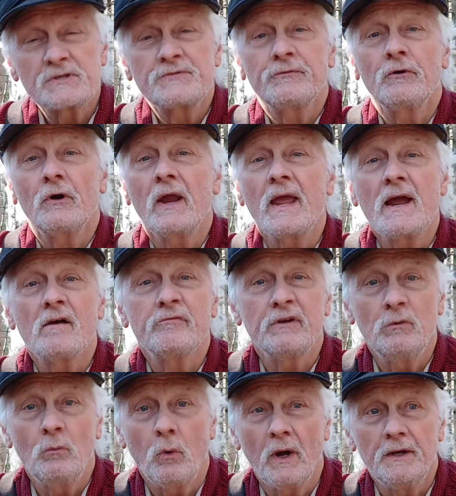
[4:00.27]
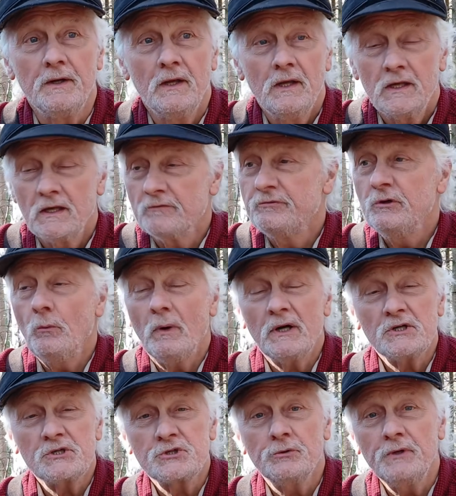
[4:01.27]
is for everyone. If you
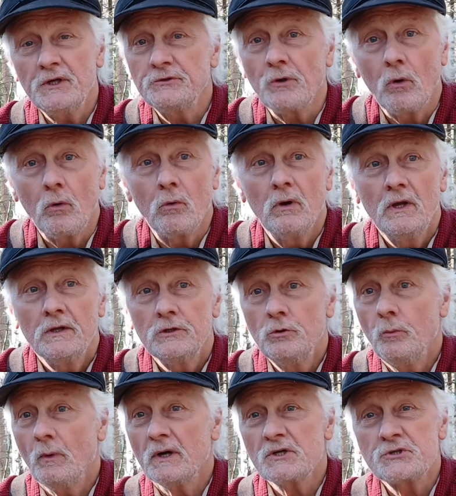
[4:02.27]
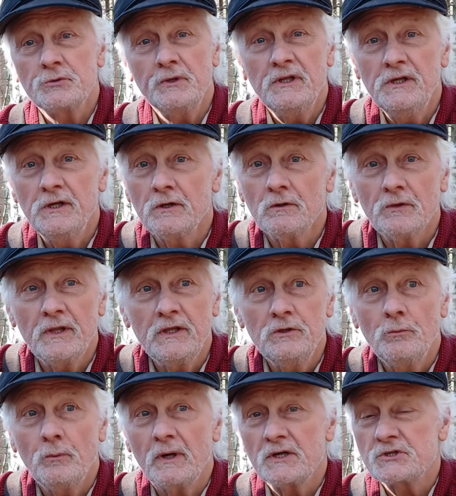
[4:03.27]
want to shoot a doe, you want to shoot a yearling,
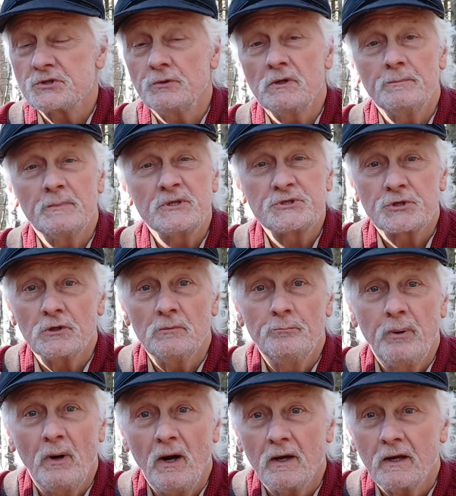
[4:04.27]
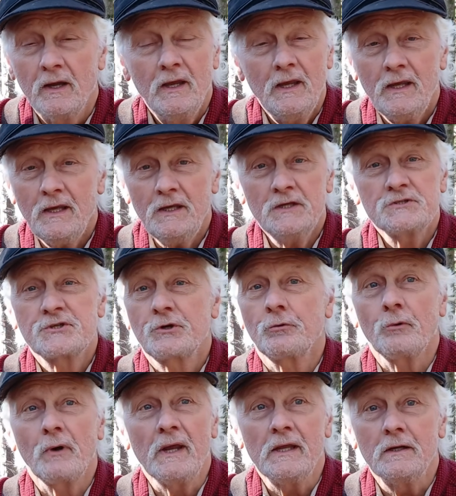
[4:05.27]
you want to shoot a mature buck, it's
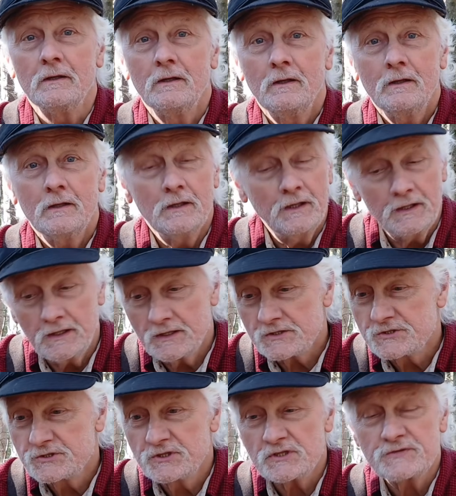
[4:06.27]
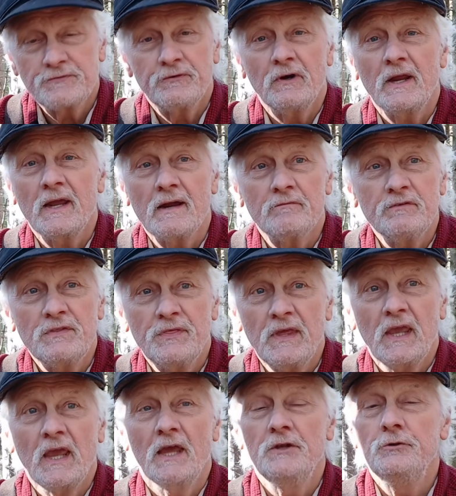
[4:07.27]
great. It is just for
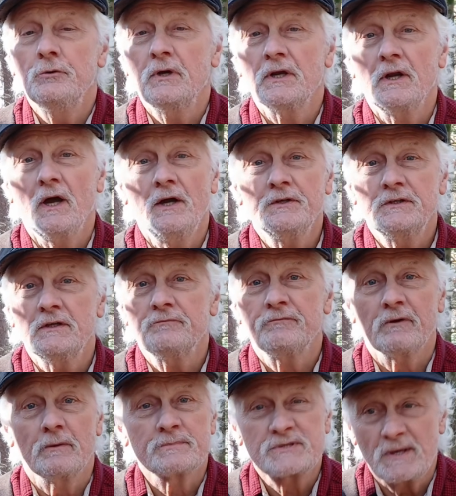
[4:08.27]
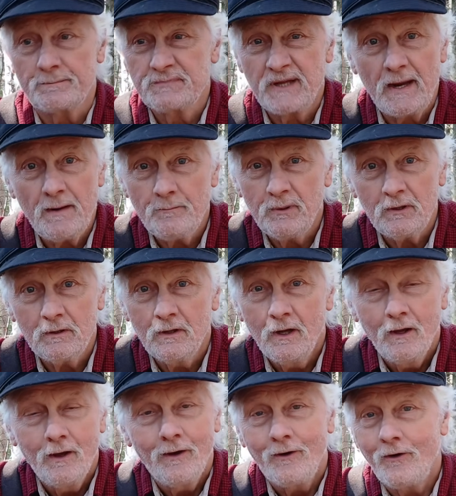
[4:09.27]
everything, and you can hunt it from September
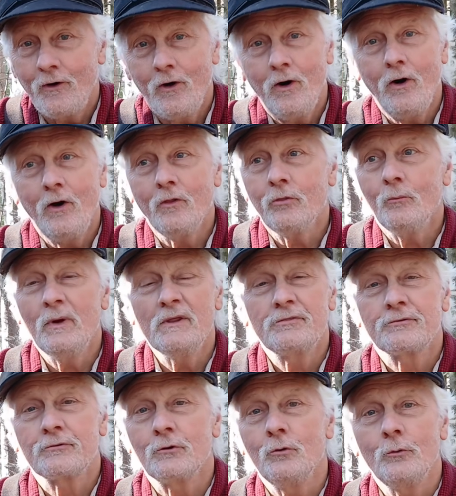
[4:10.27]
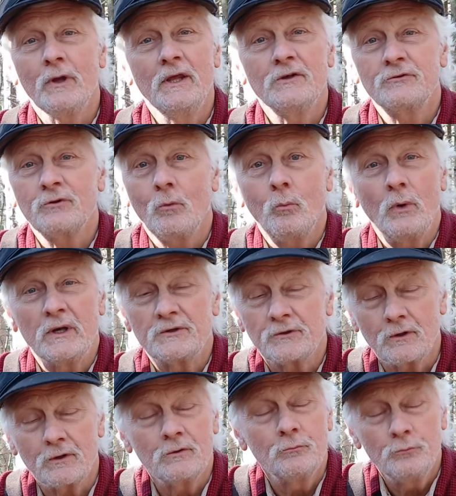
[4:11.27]
all the way through into
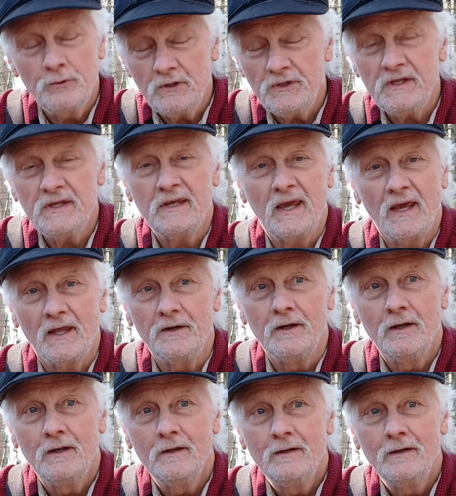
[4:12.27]
winter. You really can.